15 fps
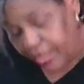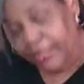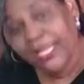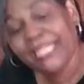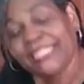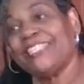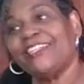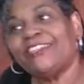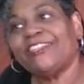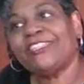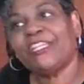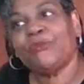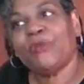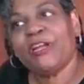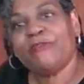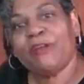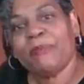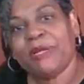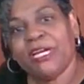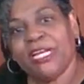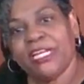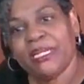And that's another thing, after
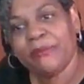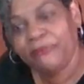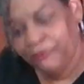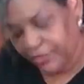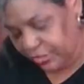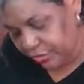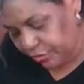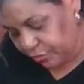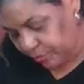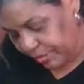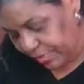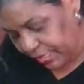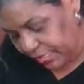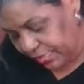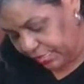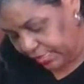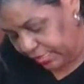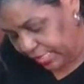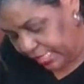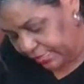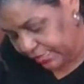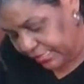cutting a fish or doing anything
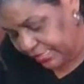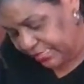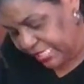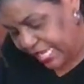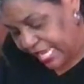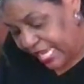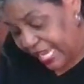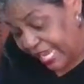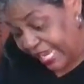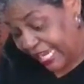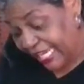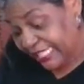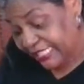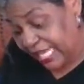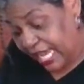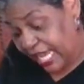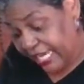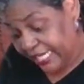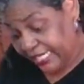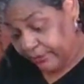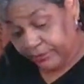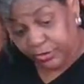like this, as I
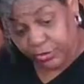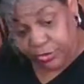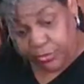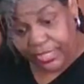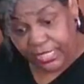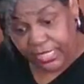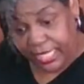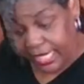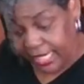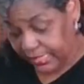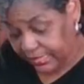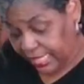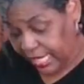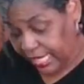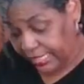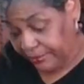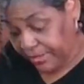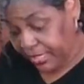am doing it, as I am